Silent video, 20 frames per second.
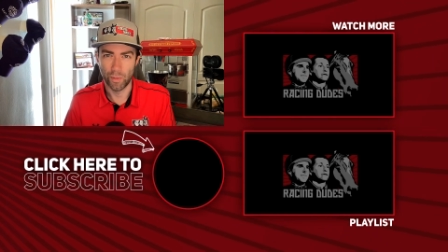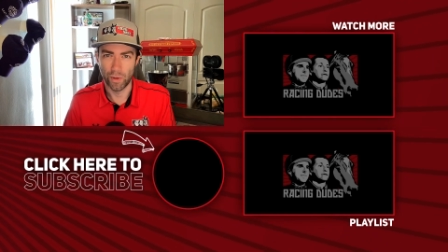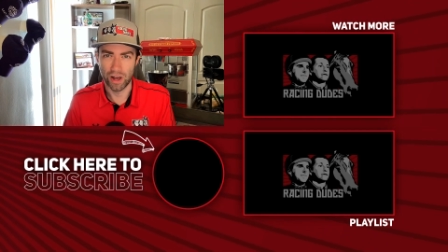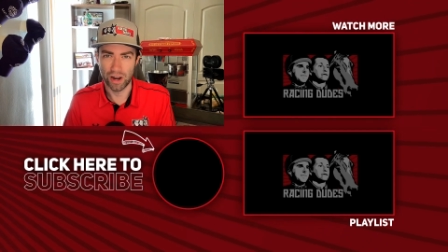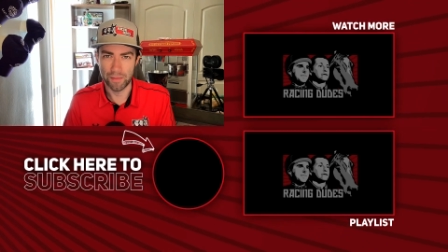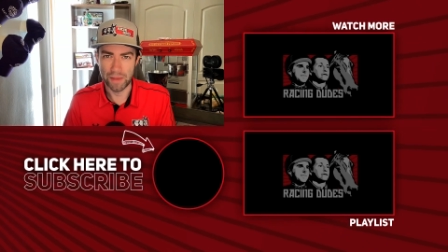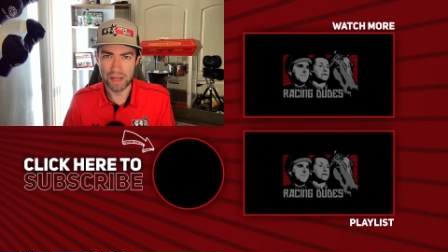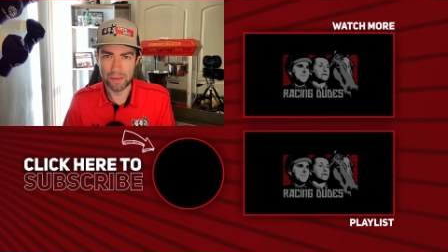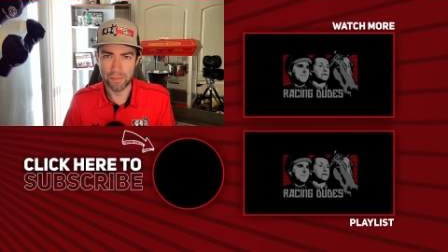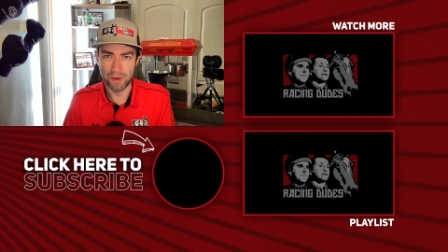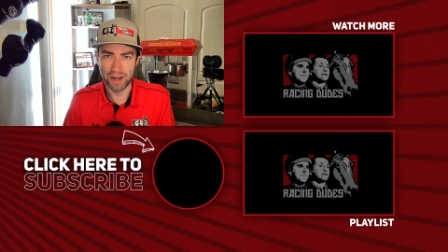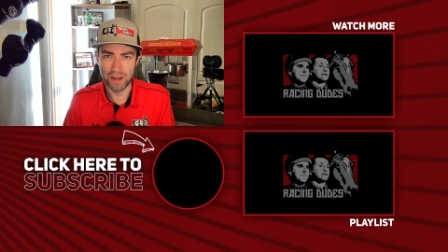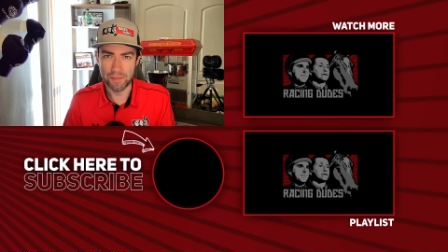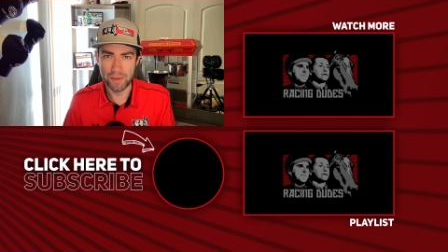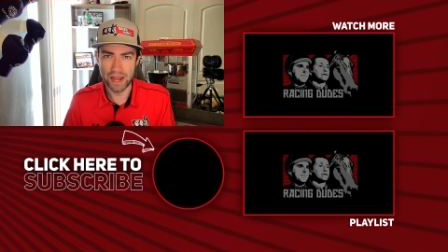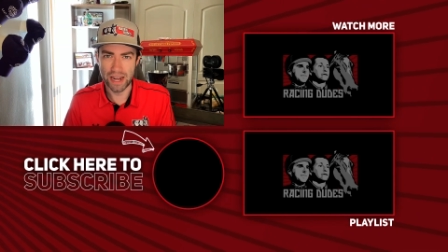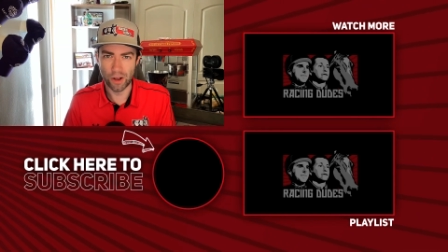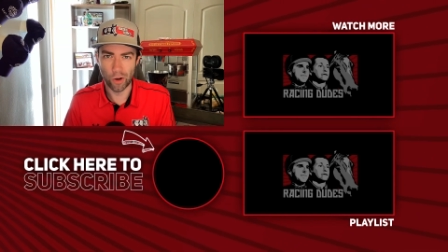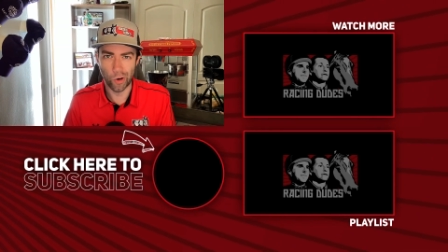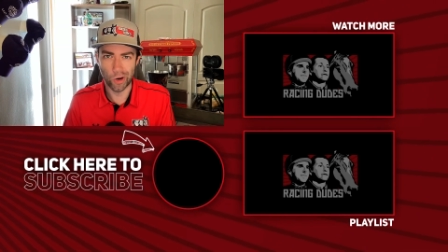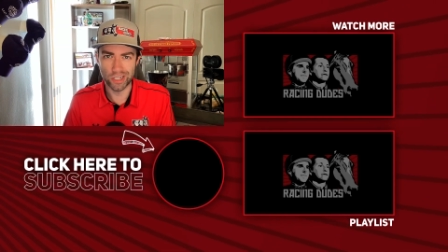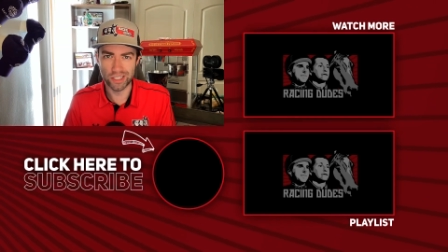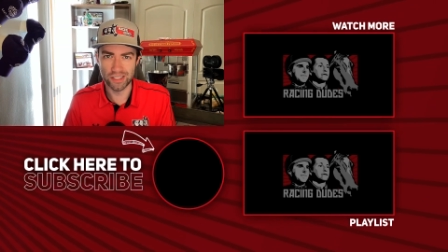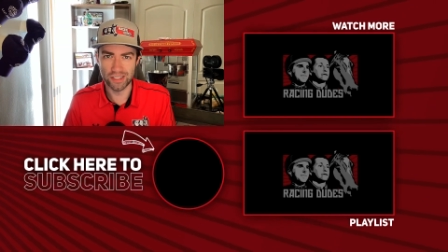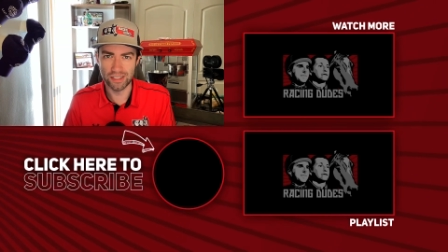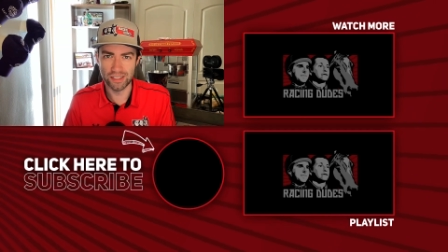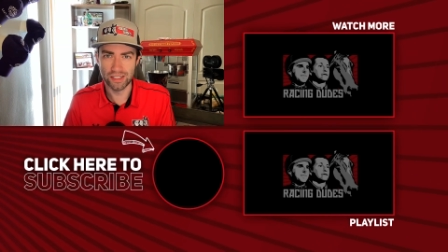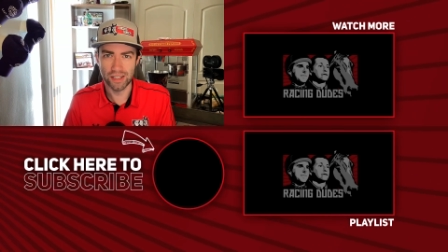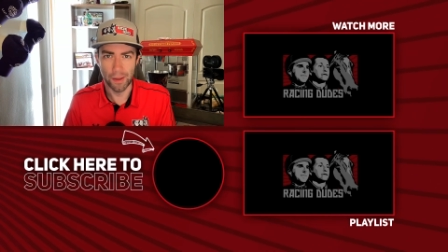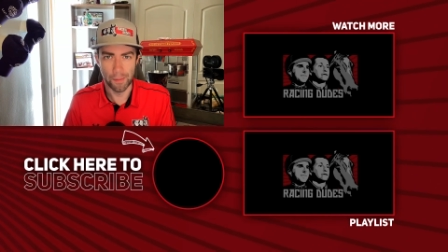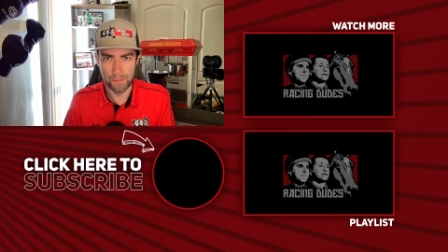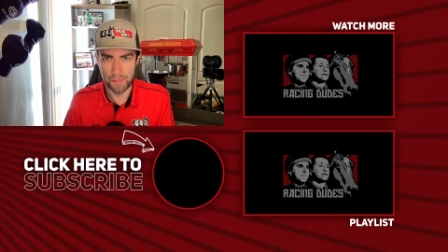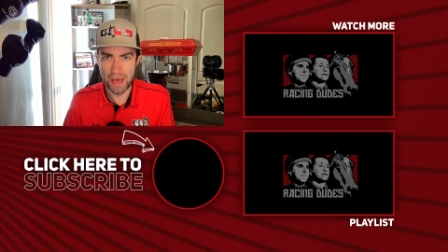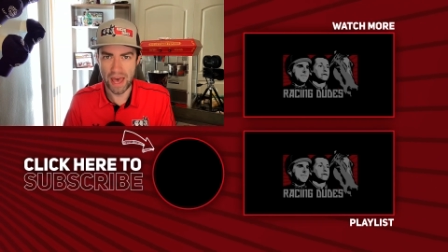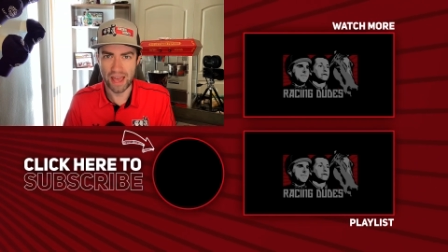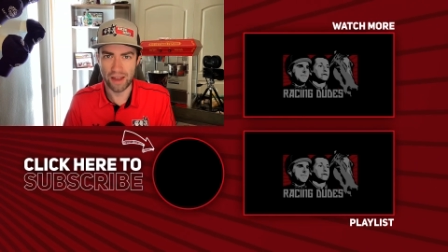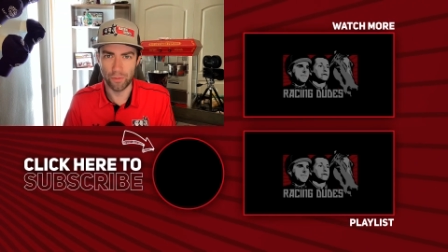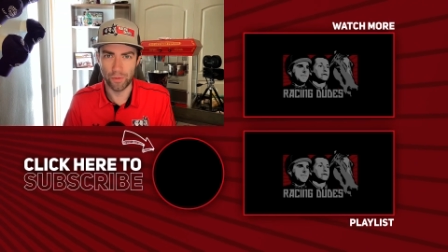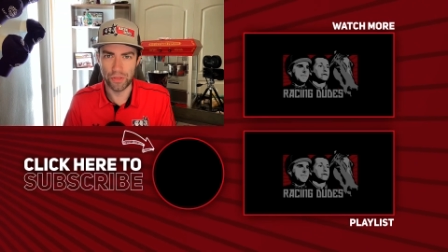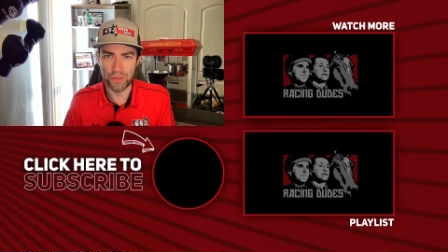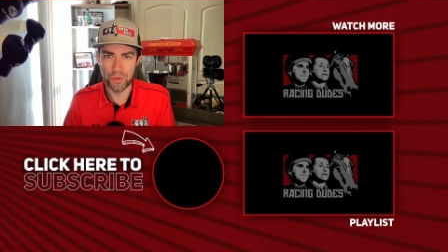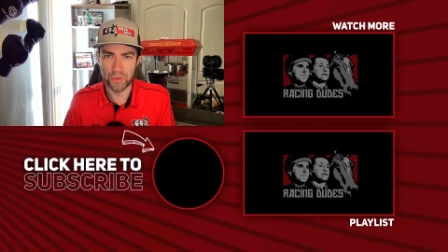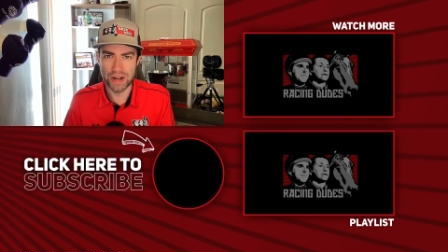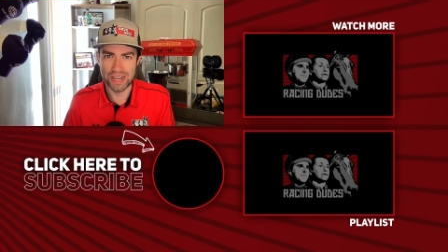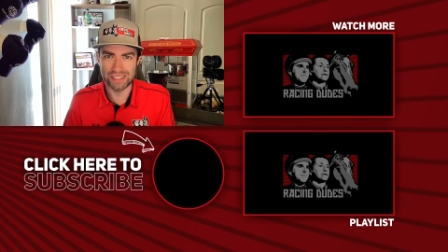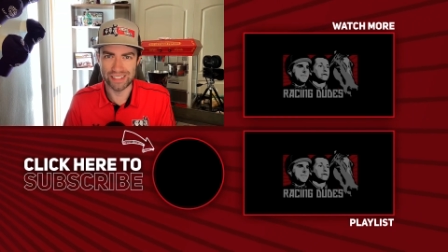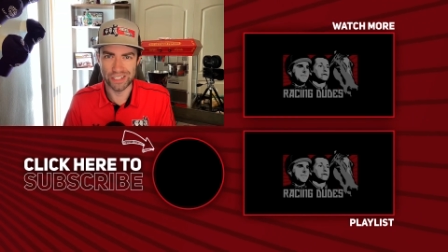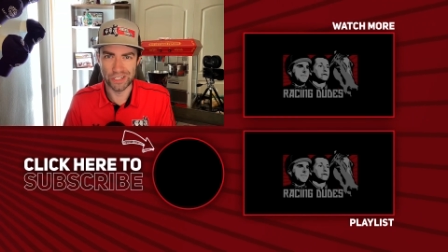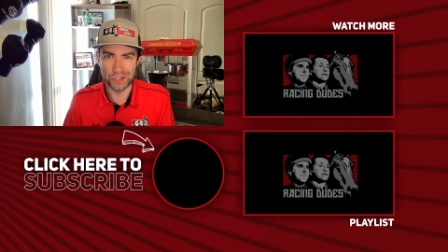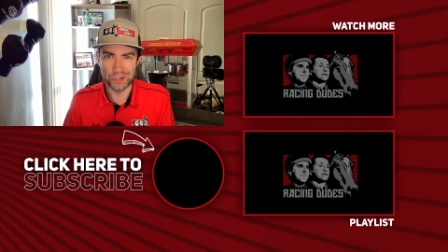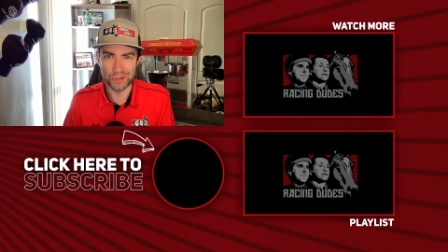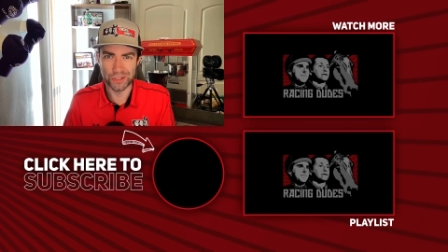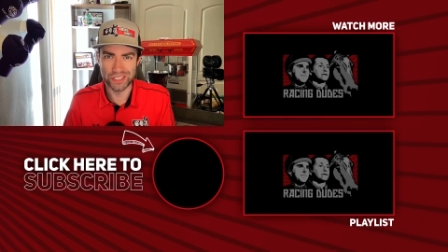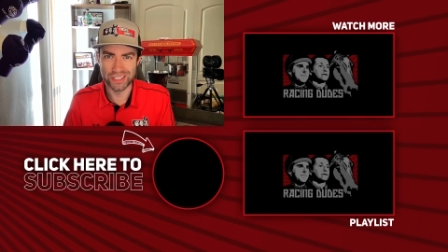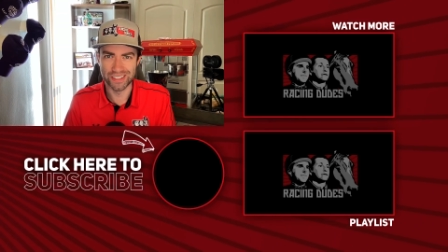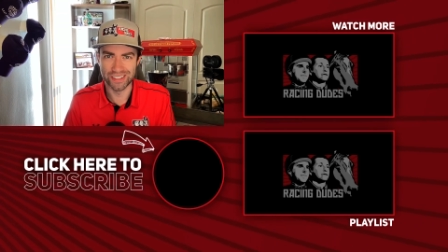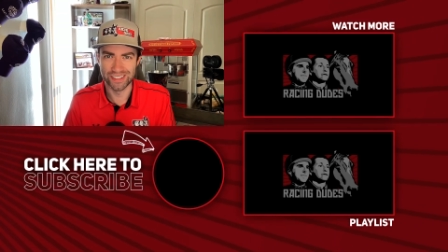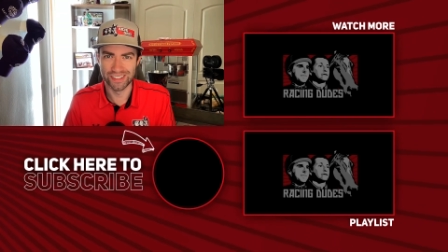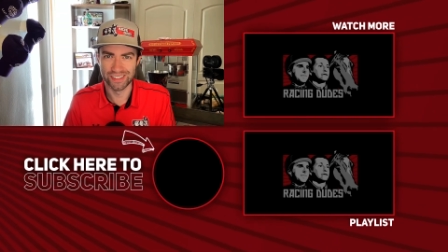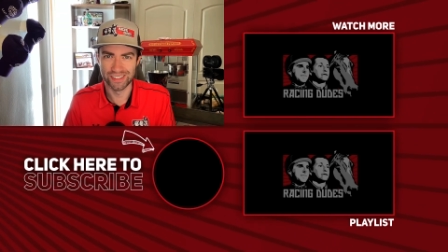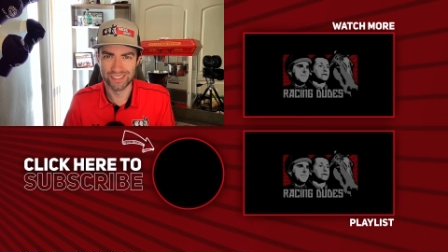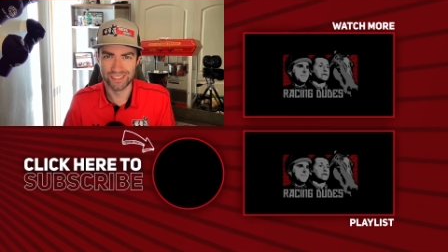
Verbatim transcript: Want to make money betting horses? Bet with the Racing Dudes.